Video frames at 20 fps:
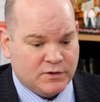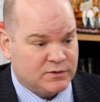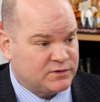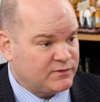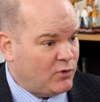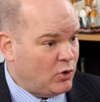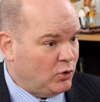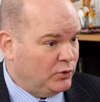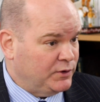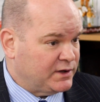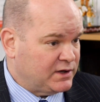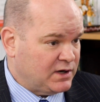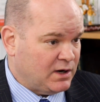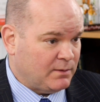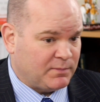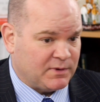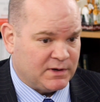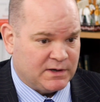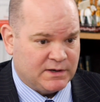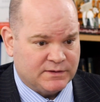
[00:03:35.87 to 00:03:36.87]
use of holding
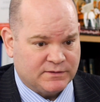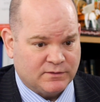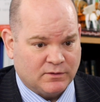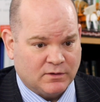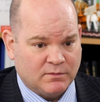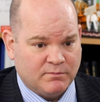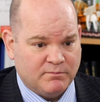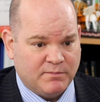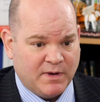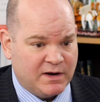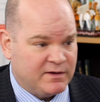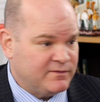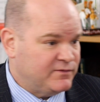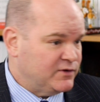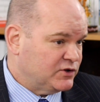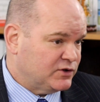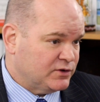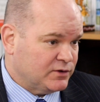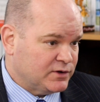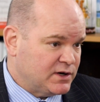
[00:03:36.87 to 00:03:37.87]
companies or
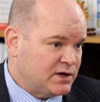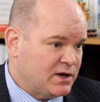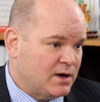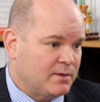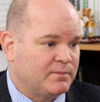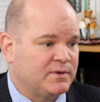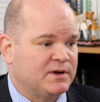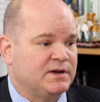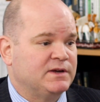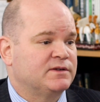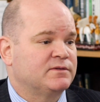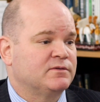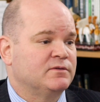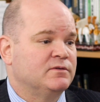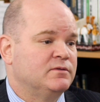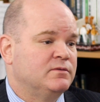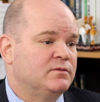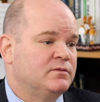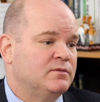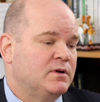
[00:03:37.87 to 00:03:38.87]
beneficiary companies
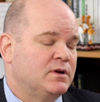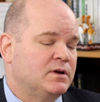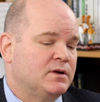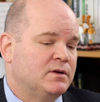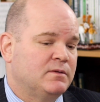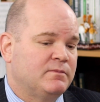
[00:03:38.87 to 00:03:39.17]
through